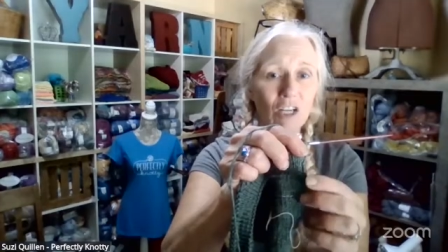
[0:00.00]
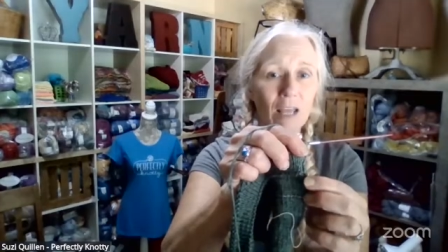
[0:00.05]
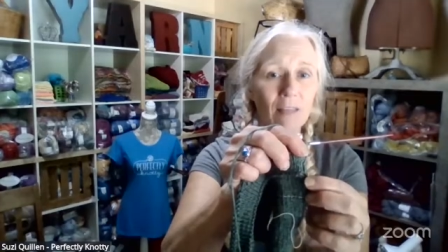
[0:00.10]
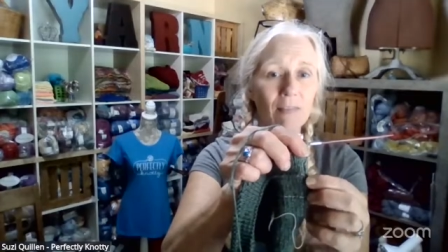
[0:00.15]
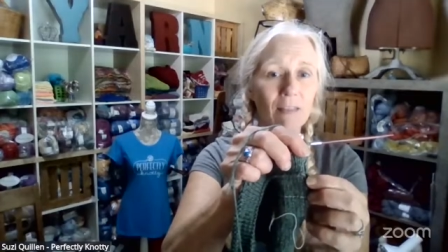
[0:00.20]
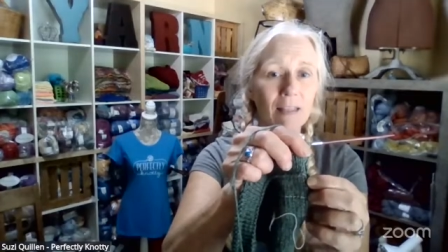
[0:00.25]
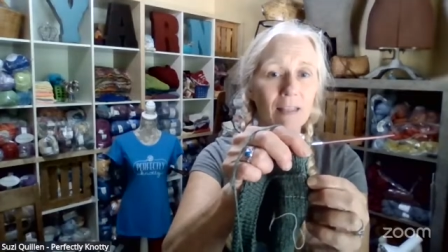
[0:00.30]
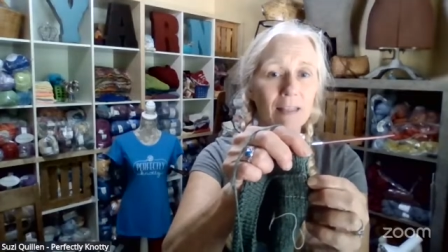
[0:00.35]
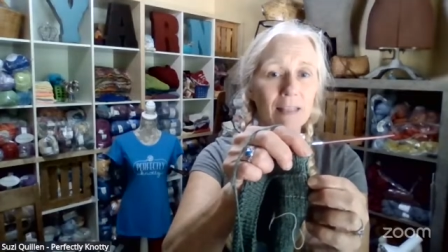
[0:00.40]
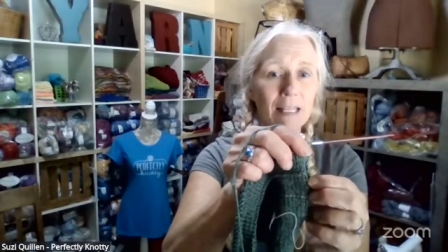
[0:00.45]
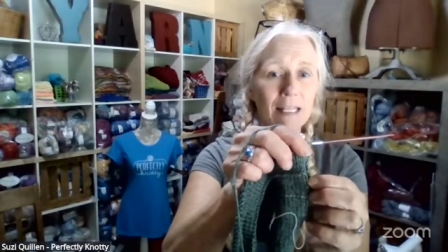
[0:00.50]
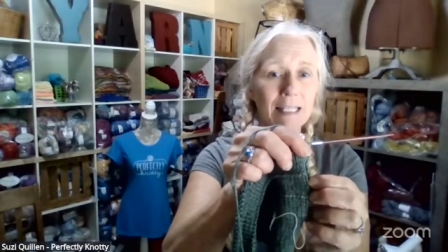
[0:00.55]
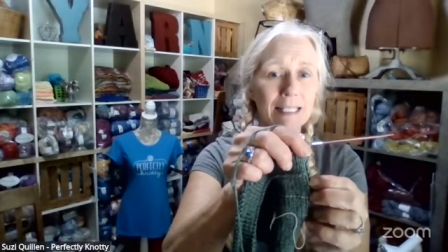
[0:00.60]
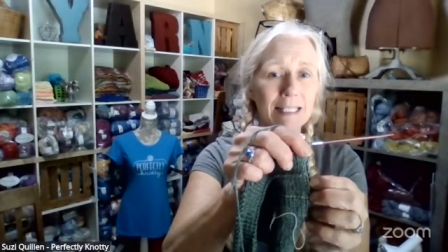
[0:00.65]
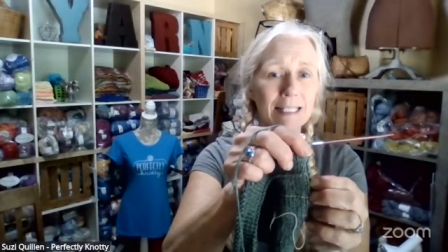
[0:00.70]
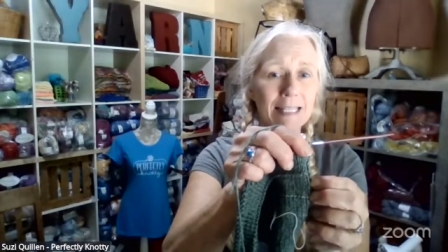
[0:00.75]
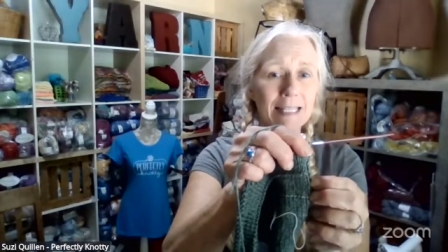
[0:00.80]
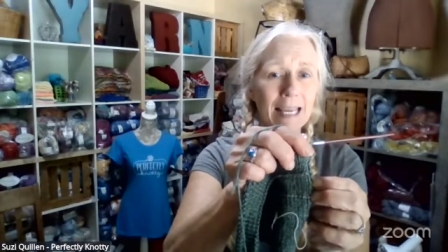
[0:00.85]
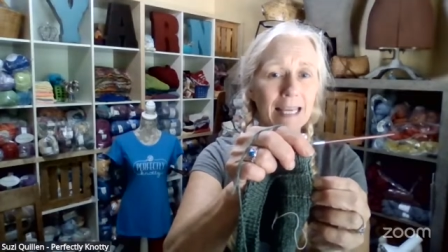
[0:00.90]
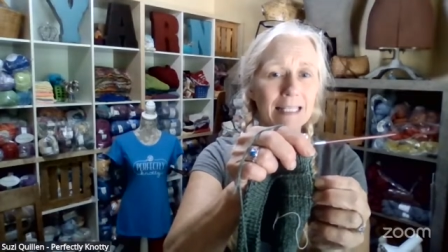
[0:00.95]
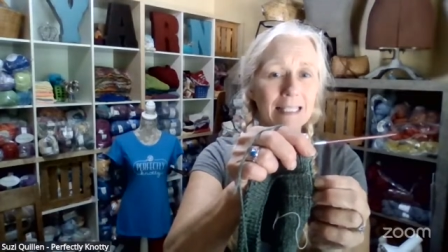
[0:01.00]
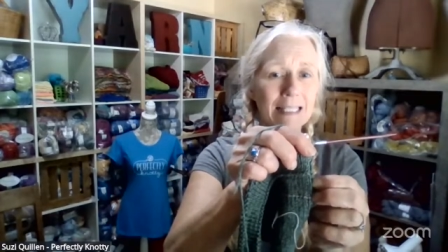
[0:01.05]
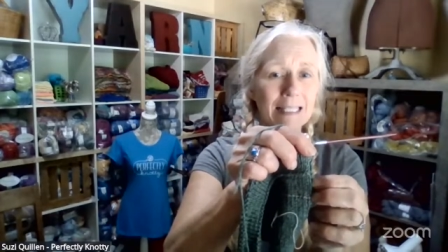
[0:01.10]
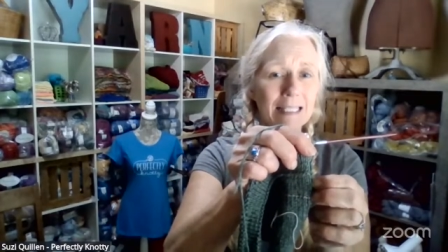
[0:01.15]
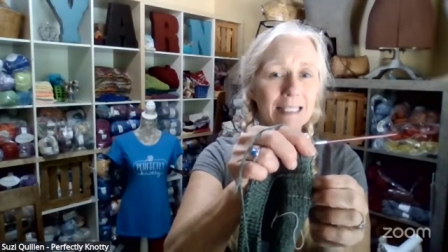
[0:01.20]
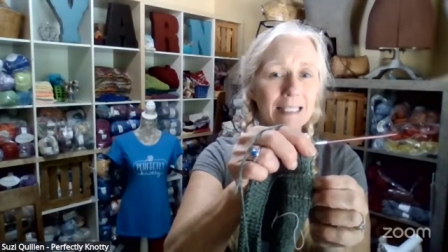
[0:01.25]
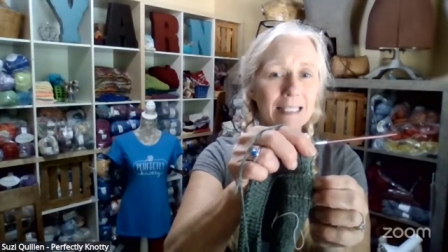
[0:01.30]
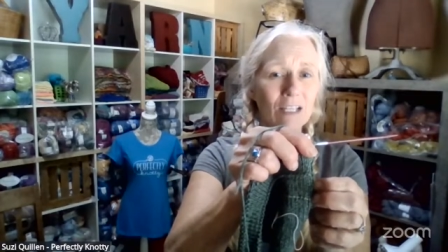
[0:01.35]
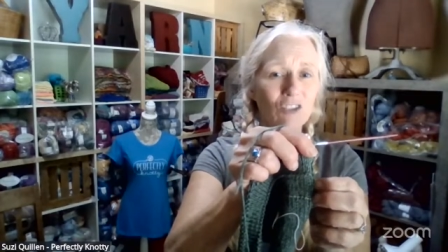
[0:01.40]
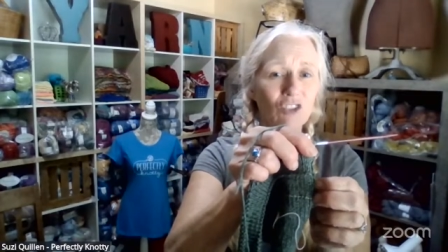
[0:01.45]
and then the second
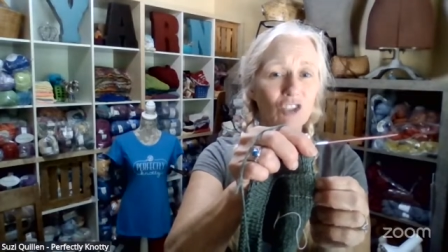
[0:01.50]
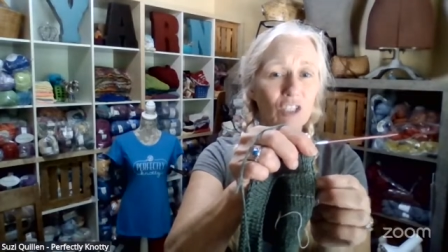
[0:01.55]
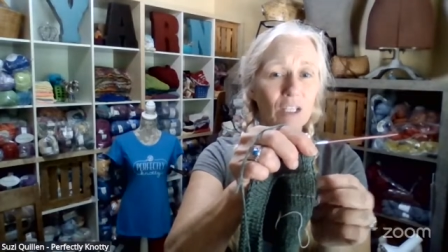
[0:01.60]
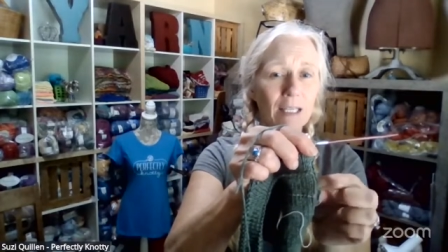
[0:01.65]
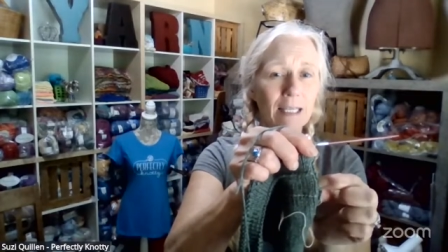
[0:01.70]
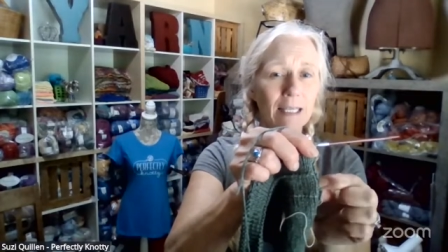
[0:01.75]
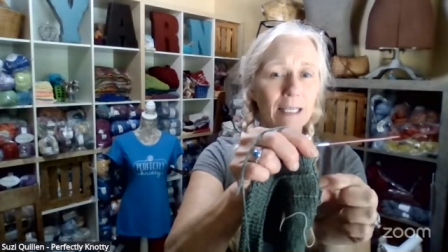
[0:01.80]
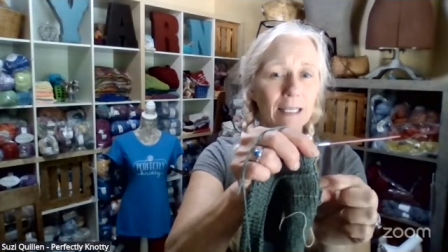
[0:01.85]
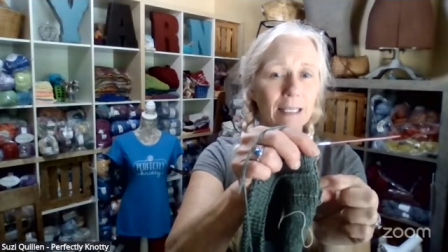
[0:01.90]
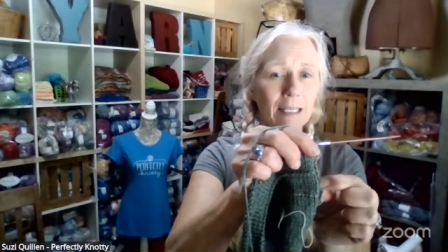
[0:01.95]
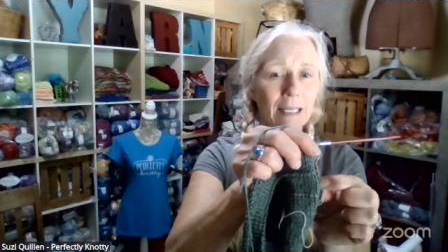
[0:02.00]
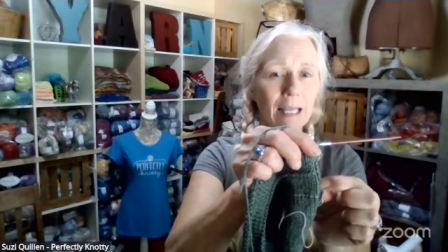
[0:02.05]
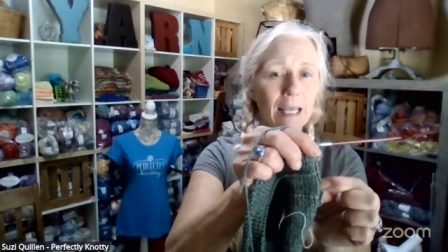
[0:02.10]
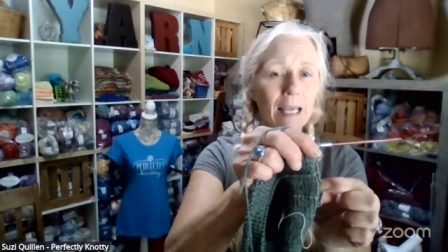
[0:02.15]
stitch in,